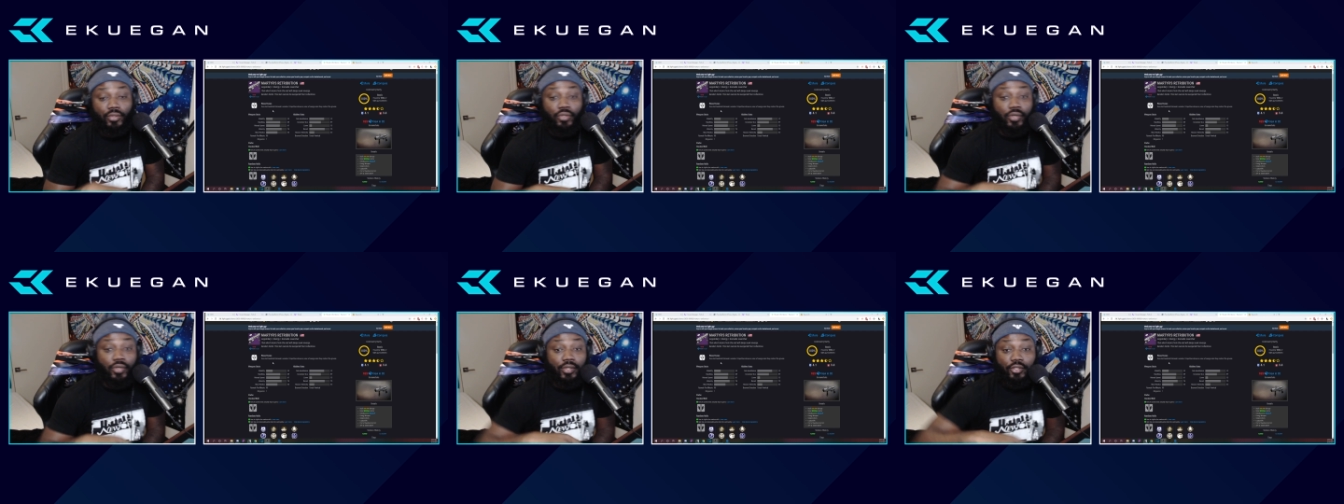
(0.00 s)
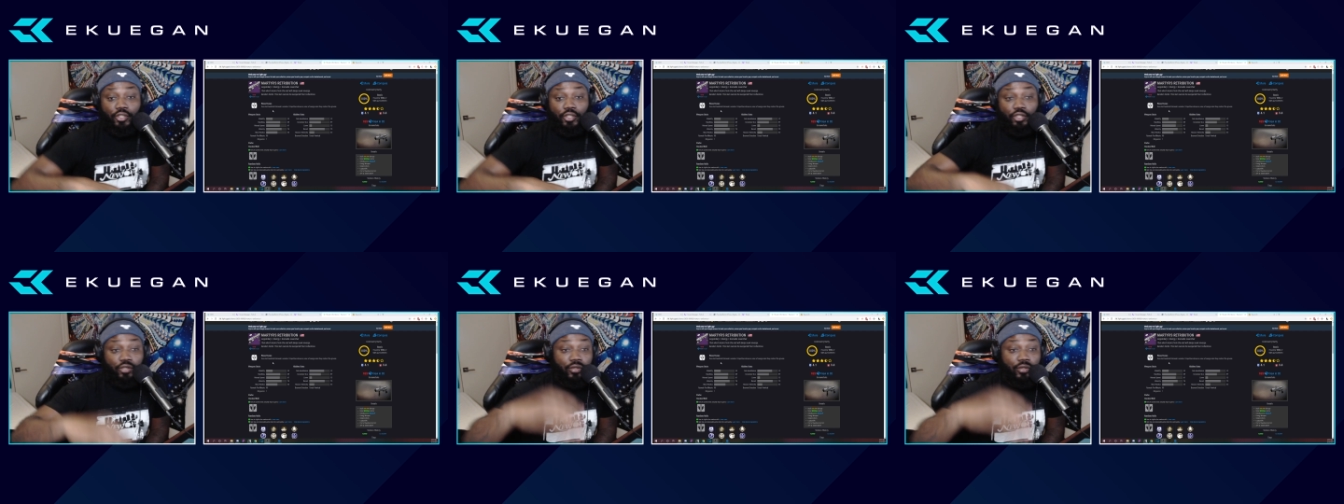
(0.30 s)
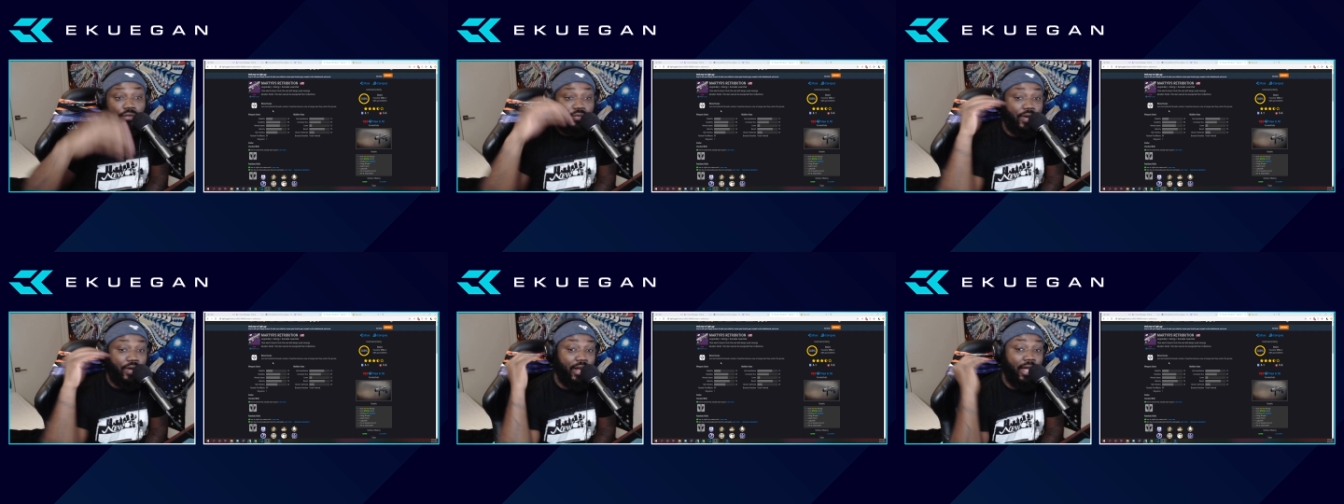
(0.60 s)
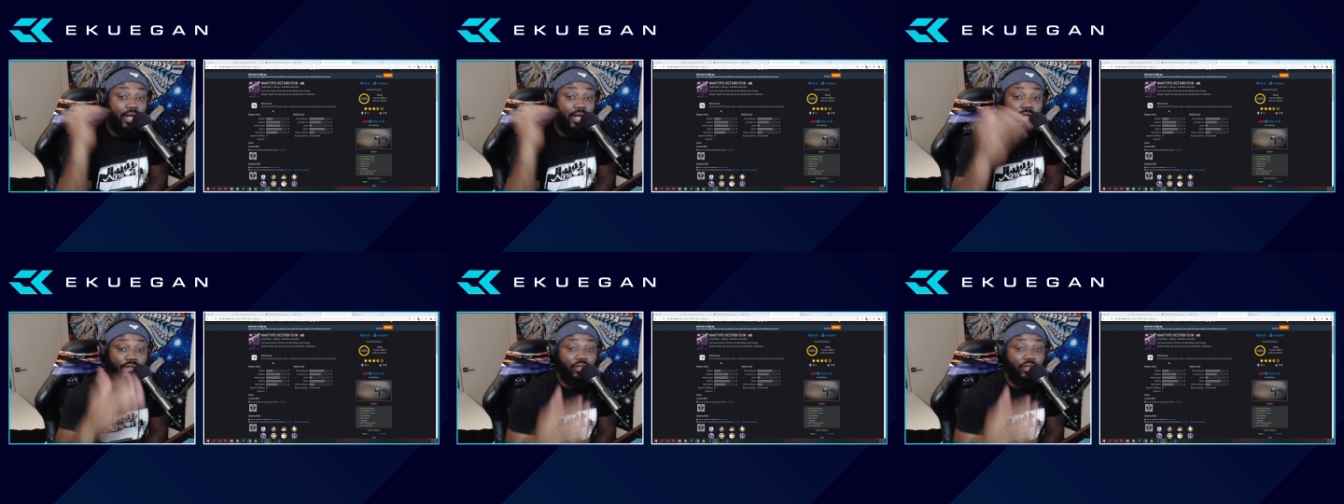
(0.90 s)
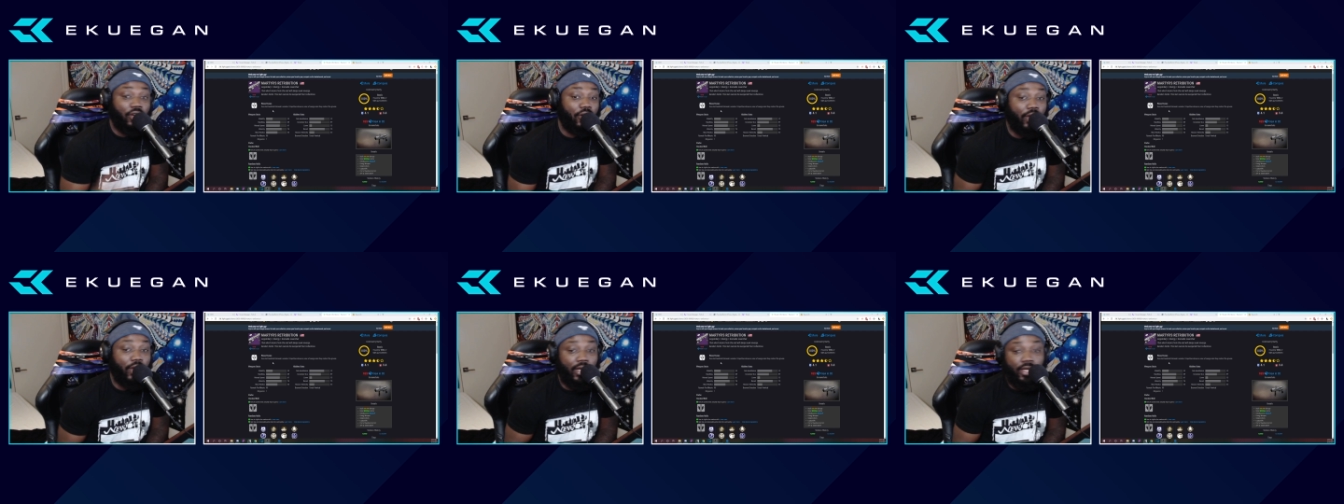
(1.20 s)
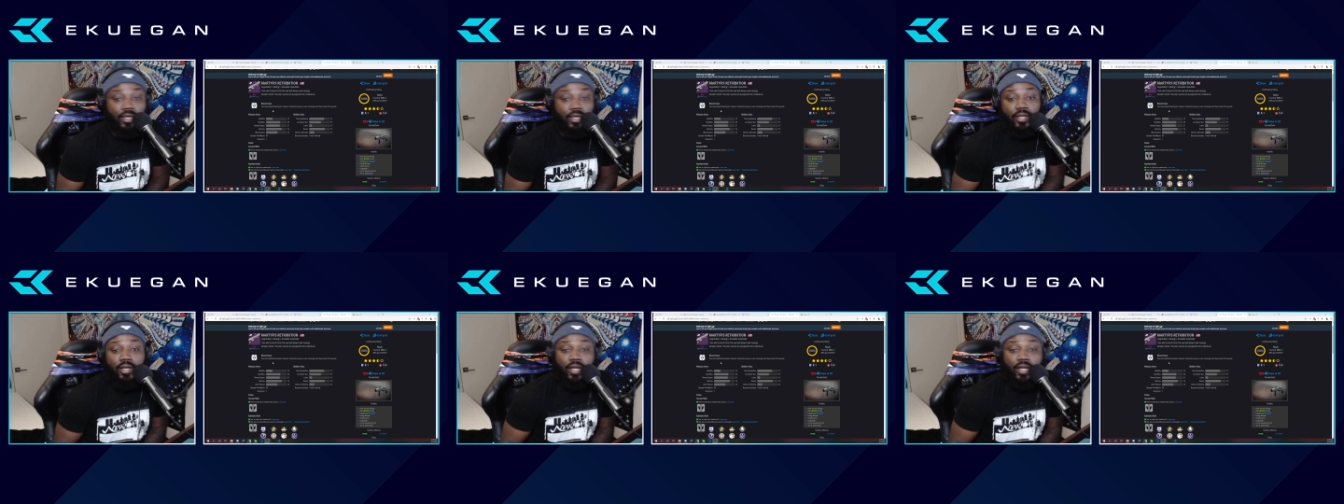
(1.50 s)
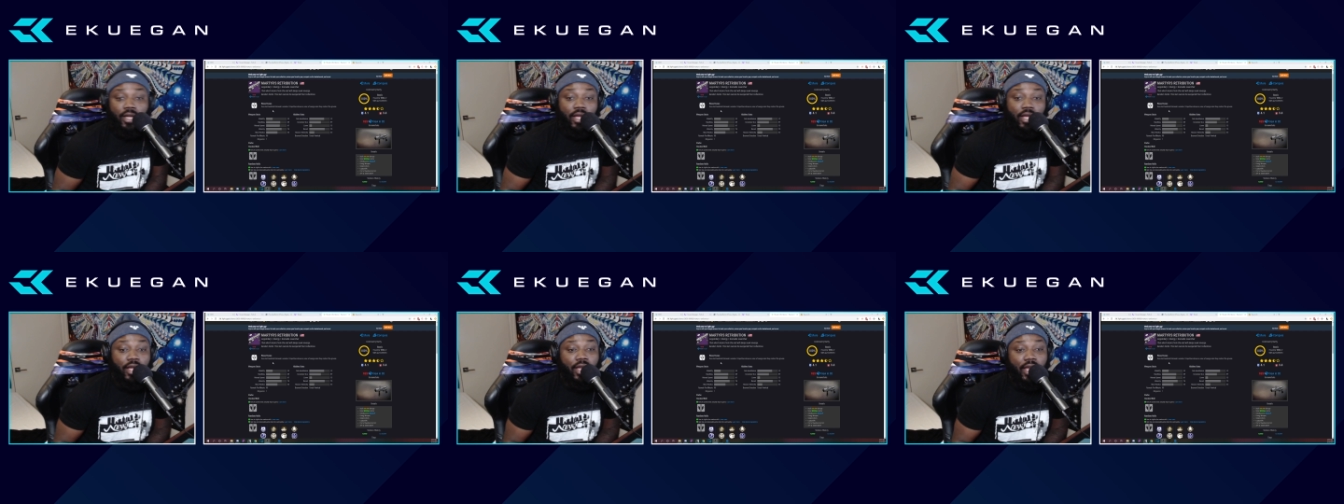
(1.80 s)
you can shoot it right at a target,
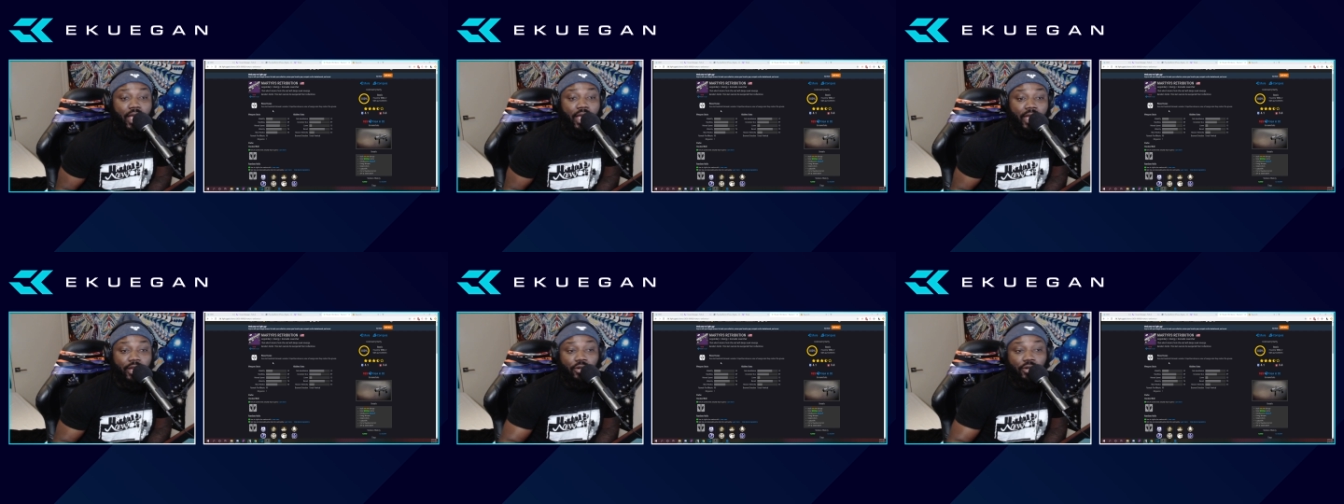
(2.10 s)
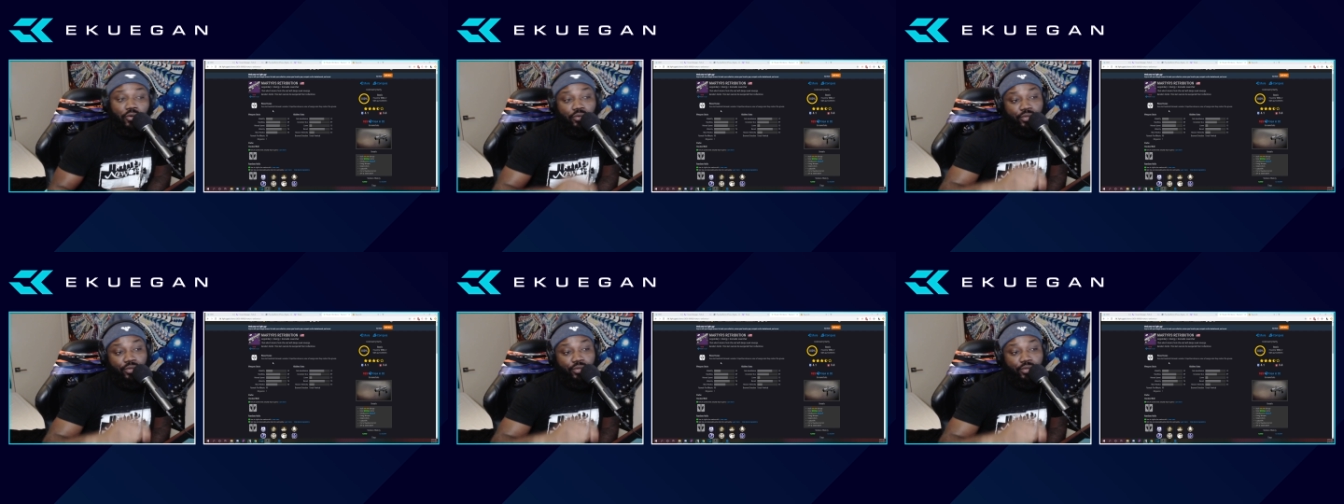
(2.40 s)
and it will